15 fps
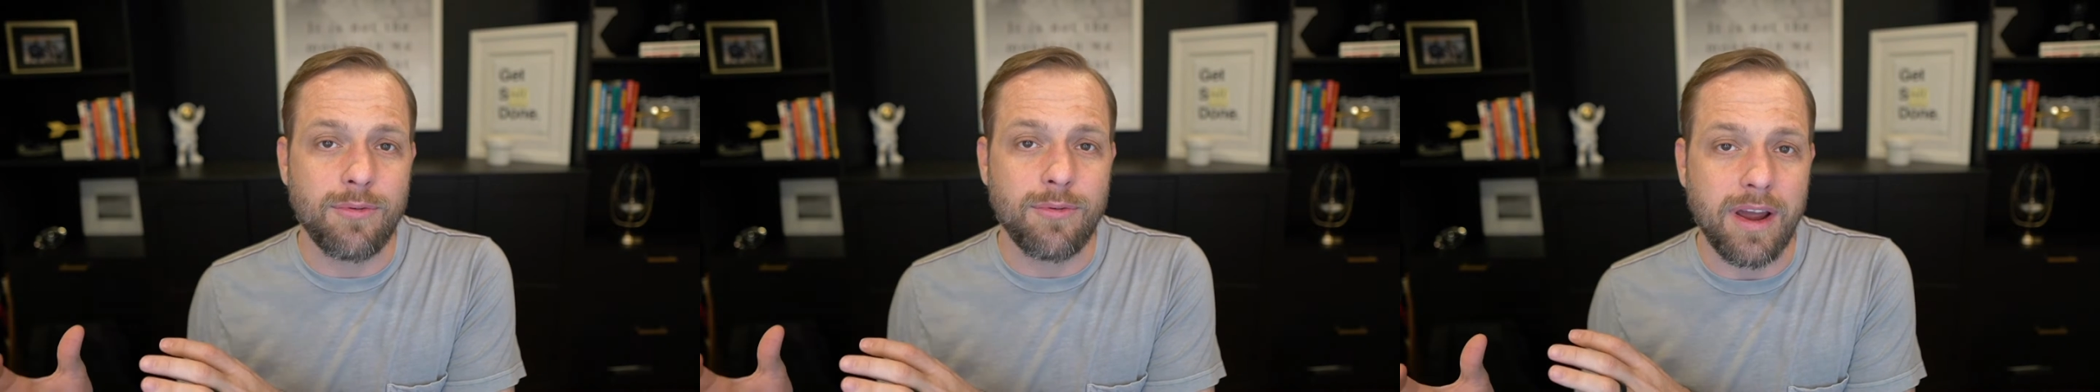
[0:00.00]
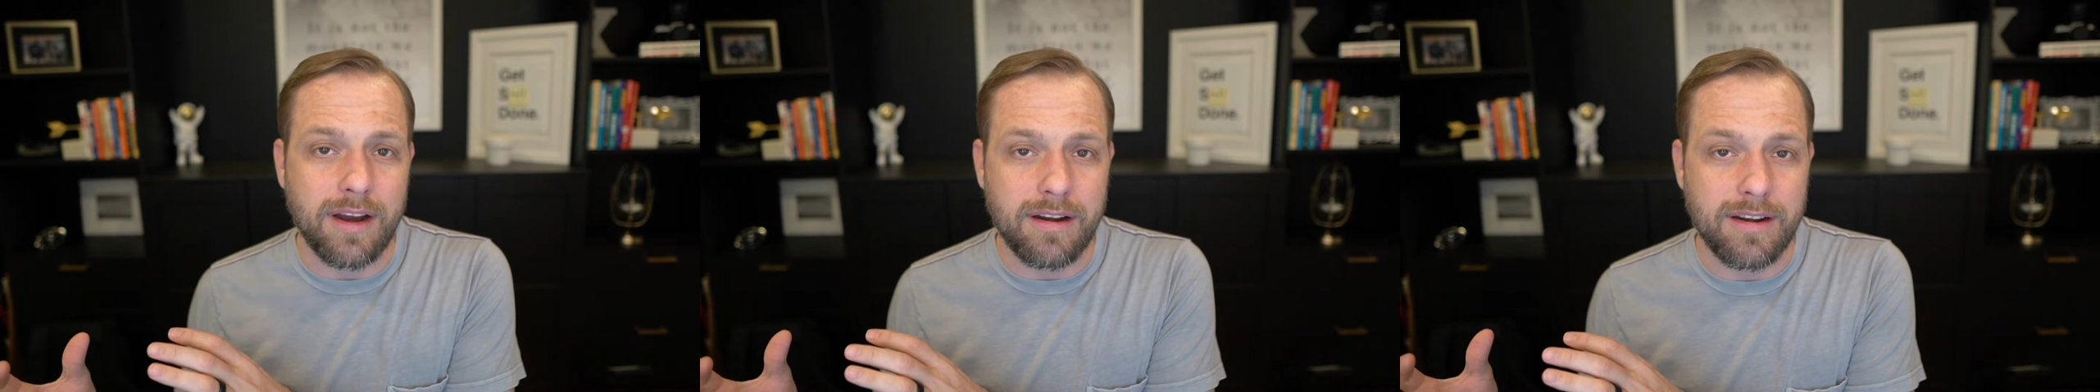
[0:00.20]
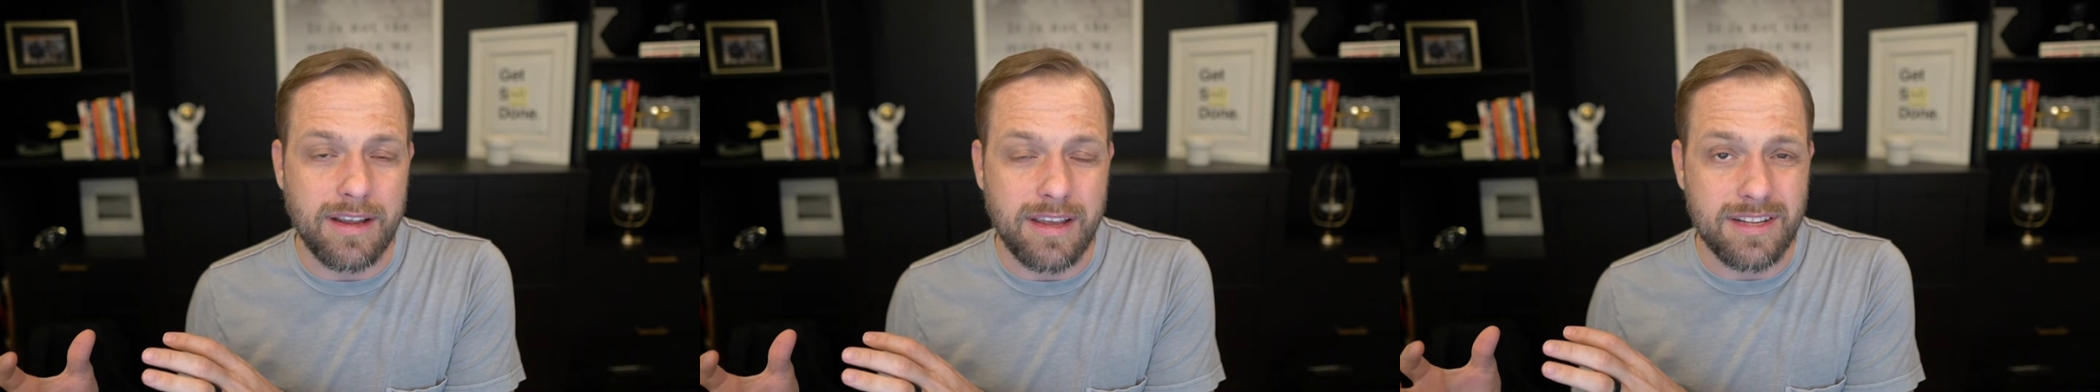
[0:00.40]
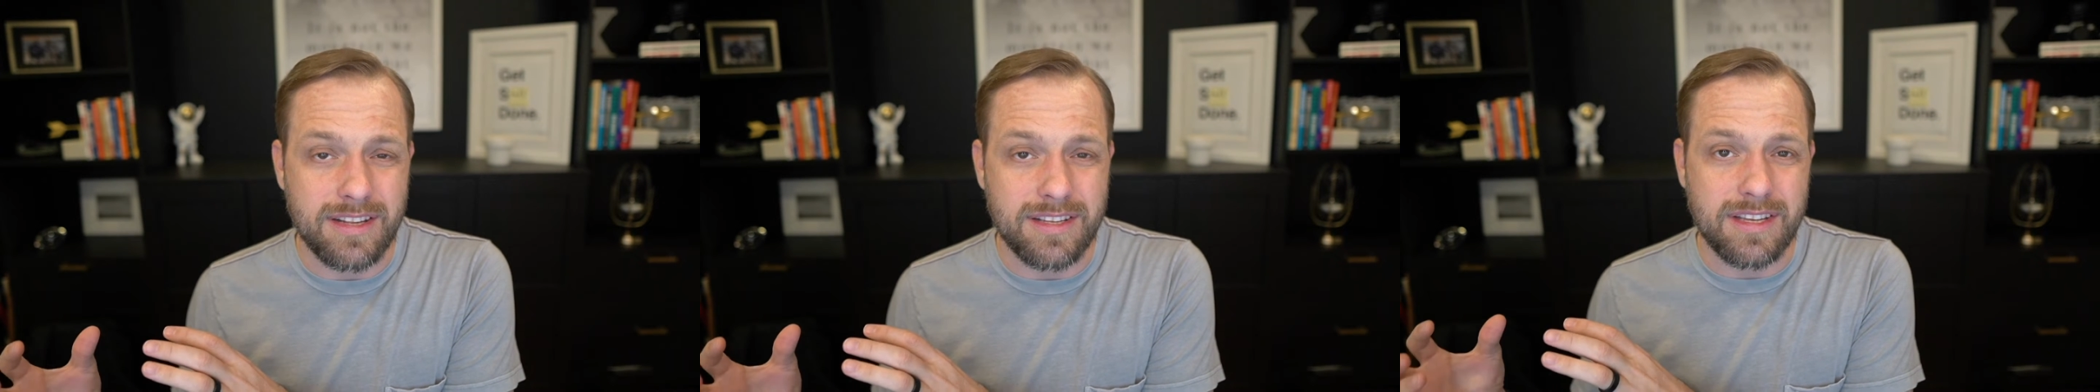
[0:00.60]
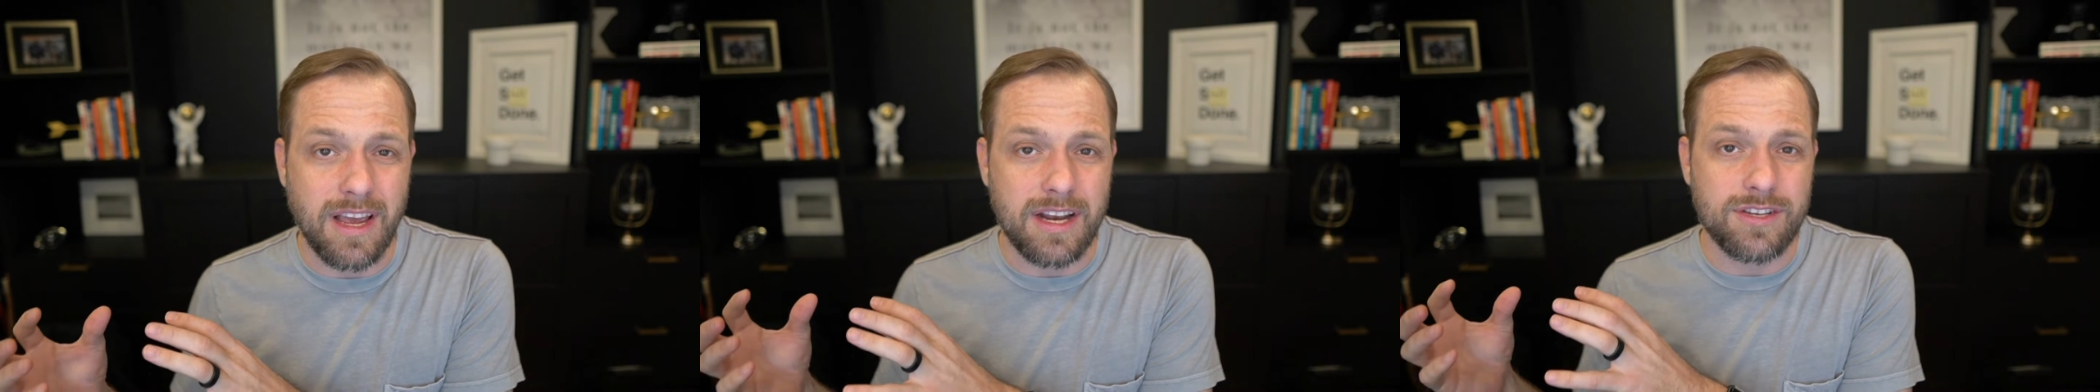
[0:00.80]
record
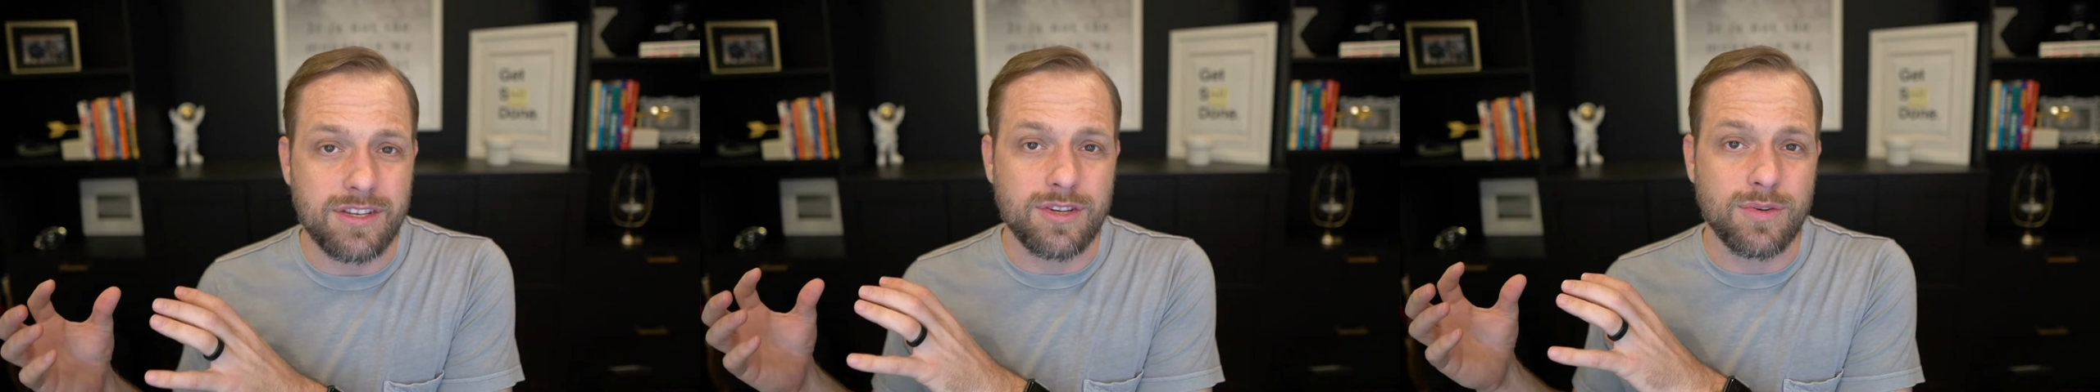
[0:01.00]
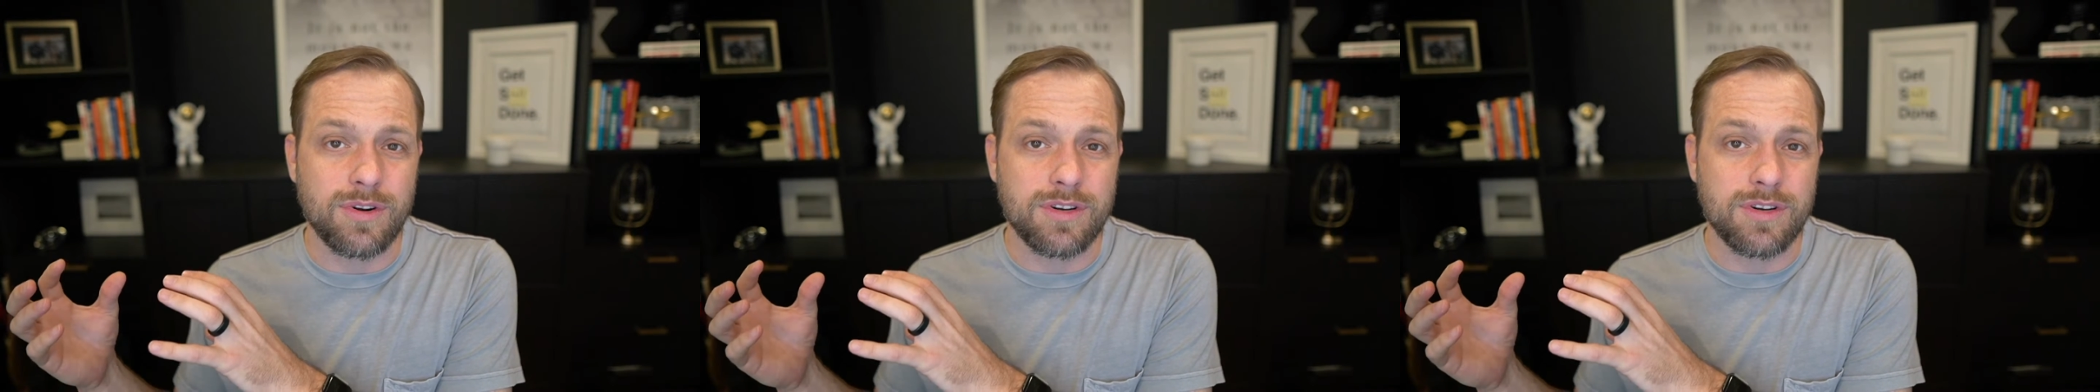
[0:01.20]
inside your